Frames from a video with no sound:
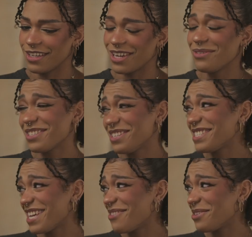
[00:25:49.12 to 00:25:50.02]
I was gonna
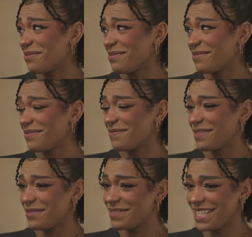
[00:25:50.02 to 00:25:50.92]
say around
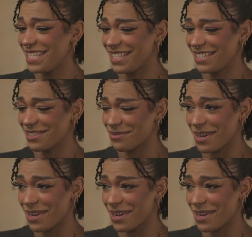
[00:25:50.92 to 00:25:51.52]
15 as well,